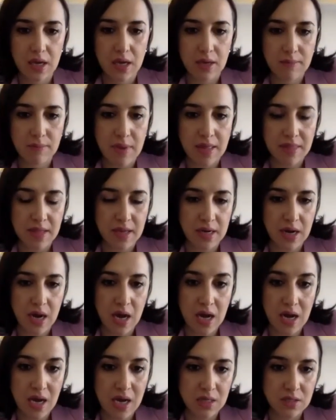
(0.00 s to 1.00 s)
and their
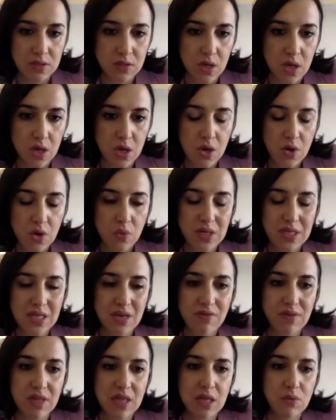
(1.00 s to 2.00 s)
allies, where
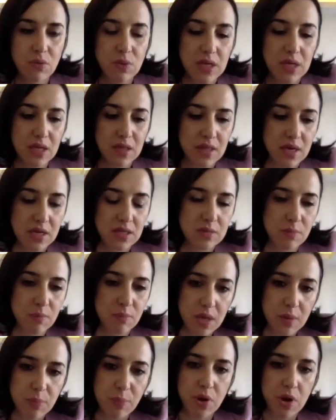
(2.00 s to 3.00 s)
definitely there is a
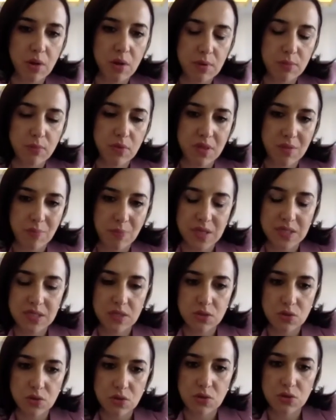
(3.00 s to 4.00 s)
big problem with the
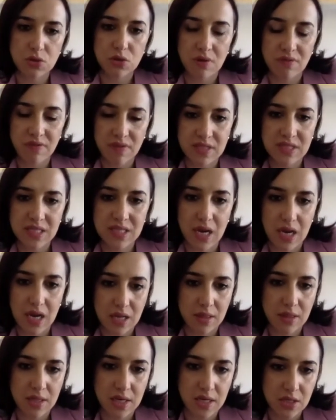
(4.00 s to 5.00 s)
presence also of Israel
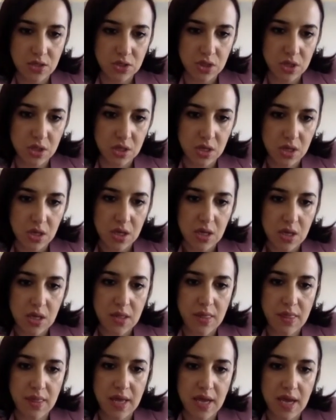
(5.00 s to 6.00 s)
in the region,
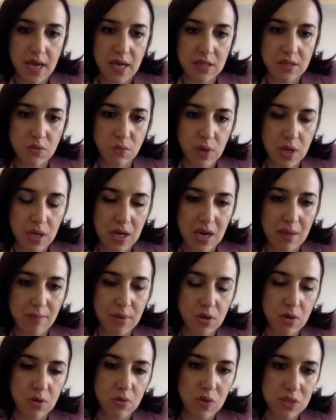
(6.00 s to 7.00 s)
that where
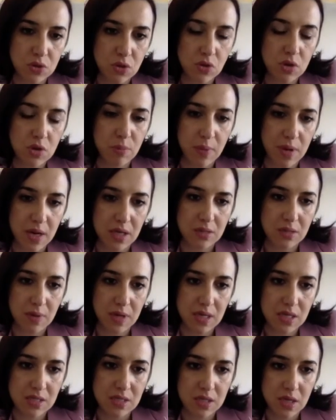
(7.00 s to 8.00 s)
Lebanon was occupied
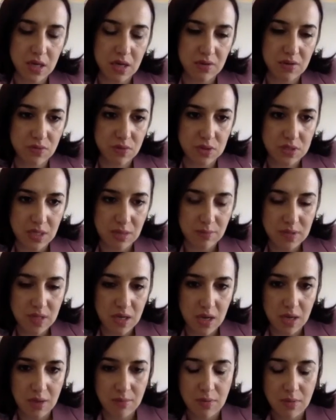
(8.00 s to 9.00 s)
by Israel for some
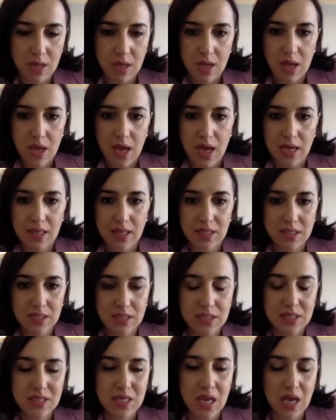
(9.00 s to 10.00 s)
time. And this
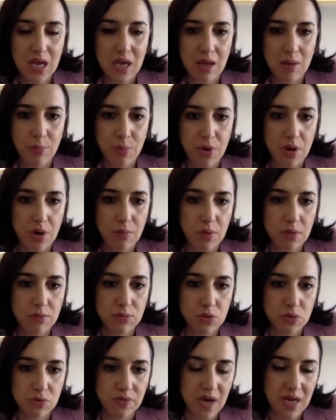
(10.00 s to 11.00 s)
is still a problem
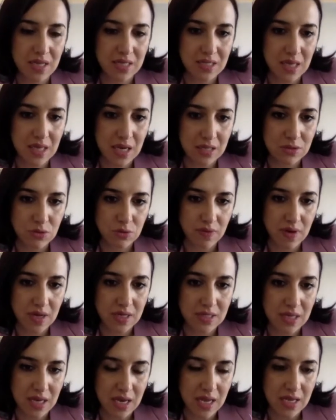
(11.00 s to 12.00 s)
to fight
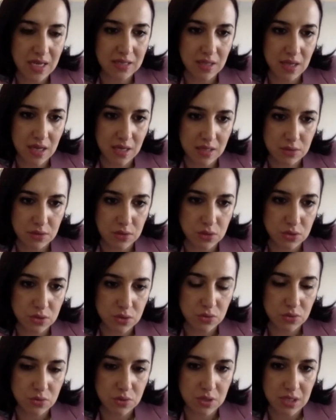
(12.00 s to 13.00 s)
the land and
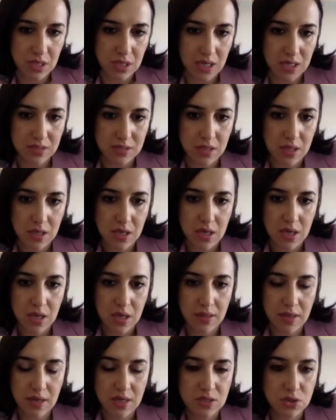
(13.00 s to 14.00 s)
ensure that
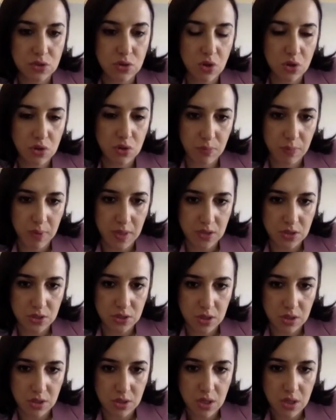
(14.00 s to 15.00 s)
there is no
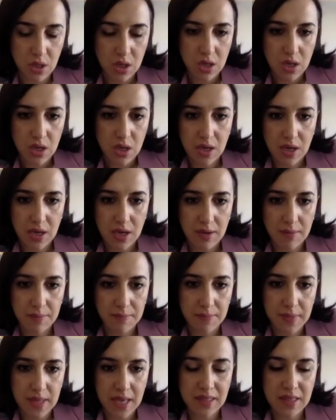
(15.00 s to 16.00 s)
occupation.
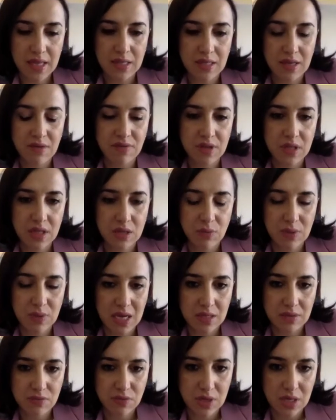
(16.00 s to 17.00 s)
And then definitely we
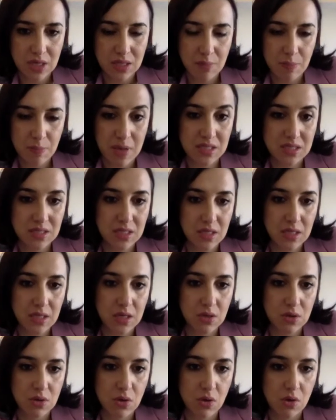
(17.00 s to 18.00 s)
can't forget the
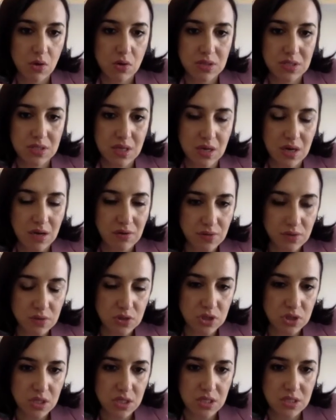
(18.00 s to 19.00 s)
Palestinian cause, the
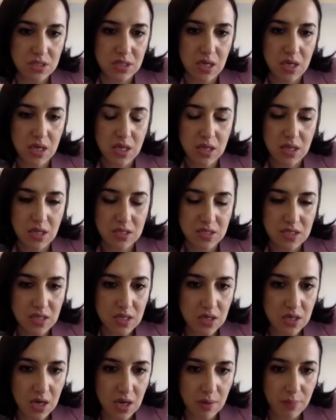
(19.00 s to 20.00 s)
refugees, the
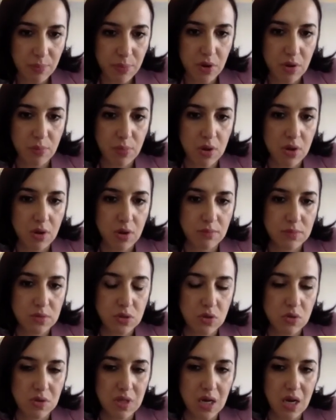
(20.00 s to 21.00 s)
Syria problem.
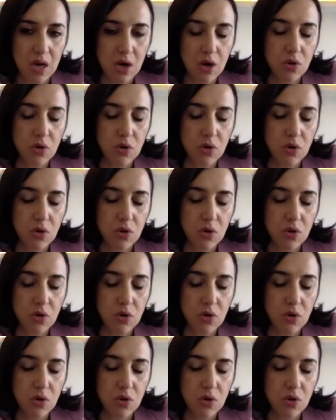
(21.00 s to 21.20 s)
So there are